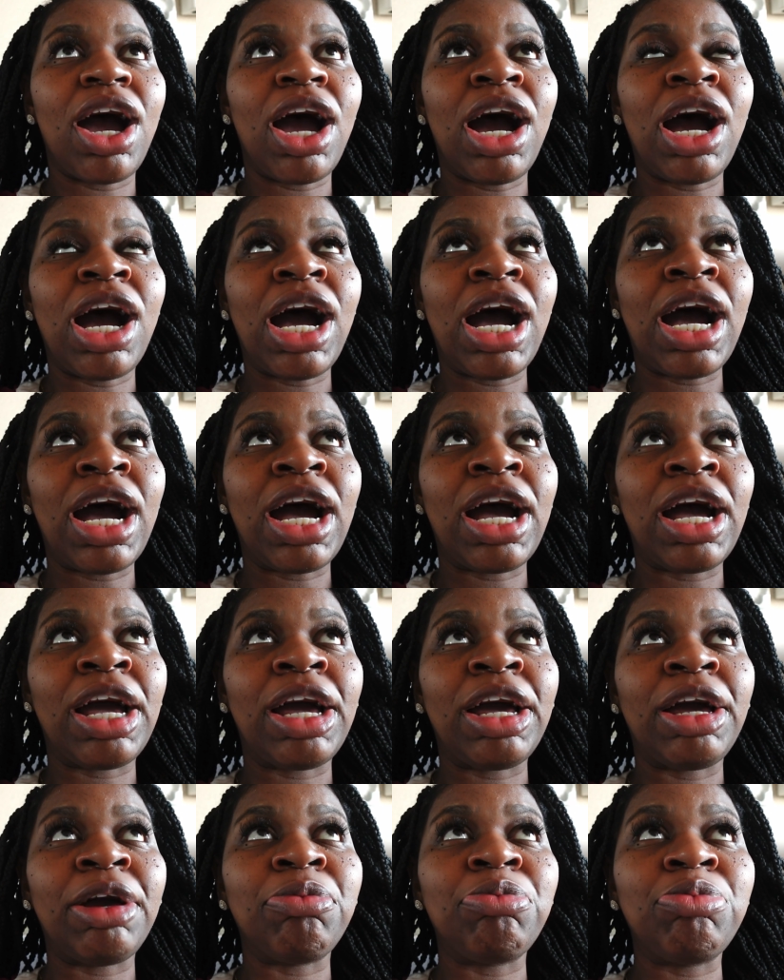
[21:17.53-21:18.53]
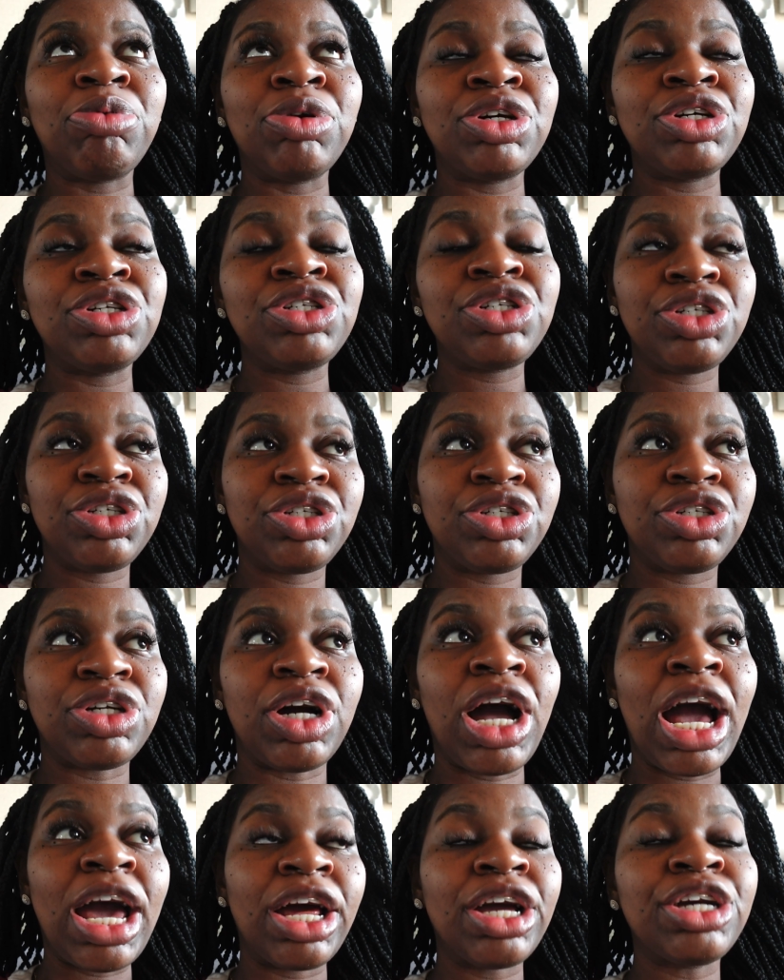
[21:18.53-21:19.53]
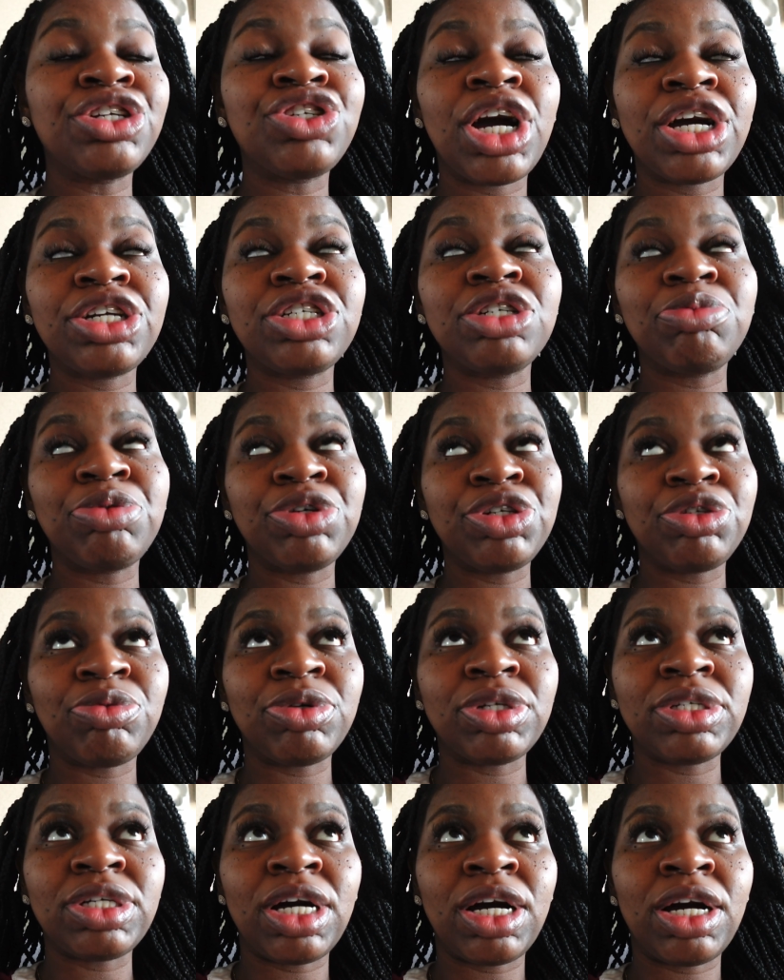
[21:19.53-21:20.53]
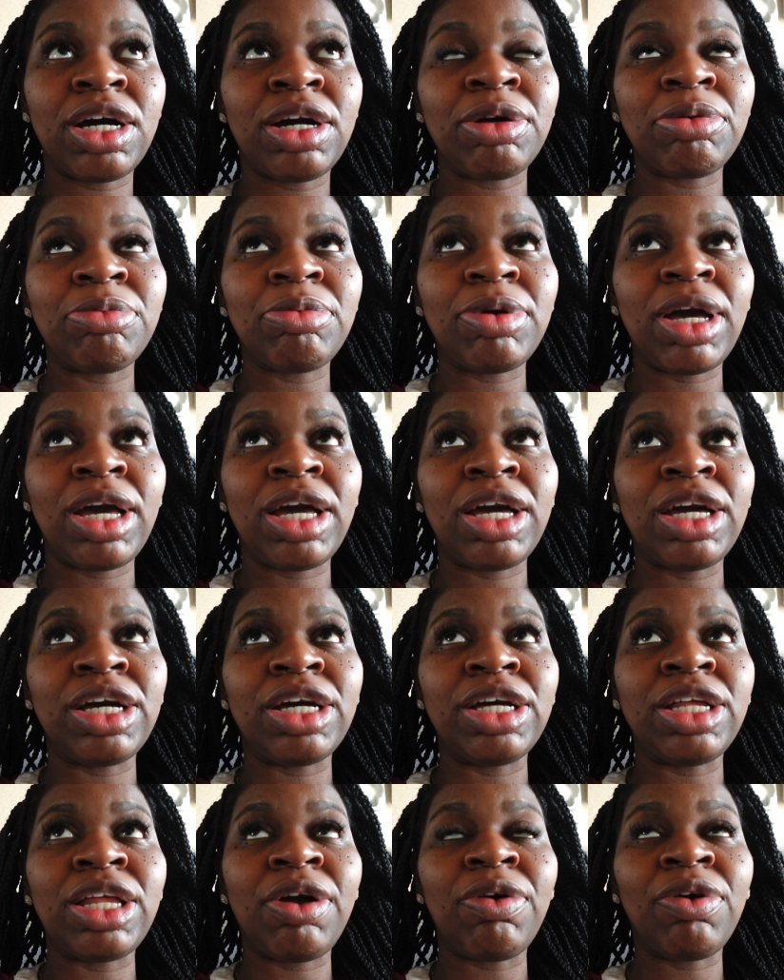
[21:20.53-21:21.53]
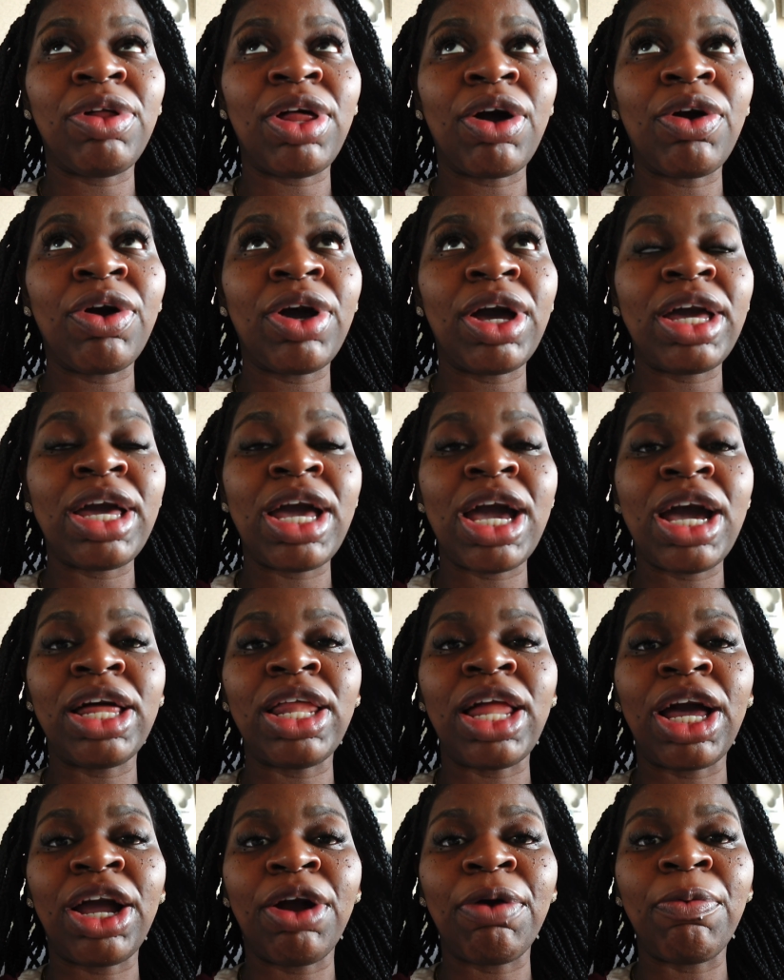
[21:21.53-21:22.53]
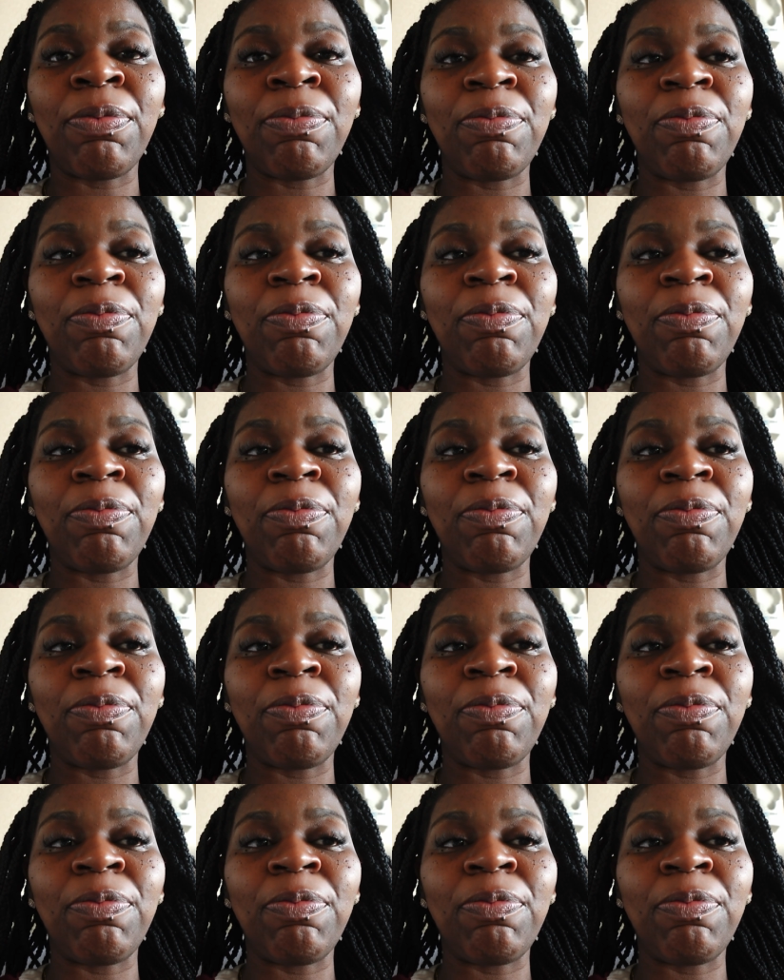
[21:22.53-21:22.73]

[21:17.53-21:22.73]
I had a contraction push one time, and they were like, okay, yeah, like her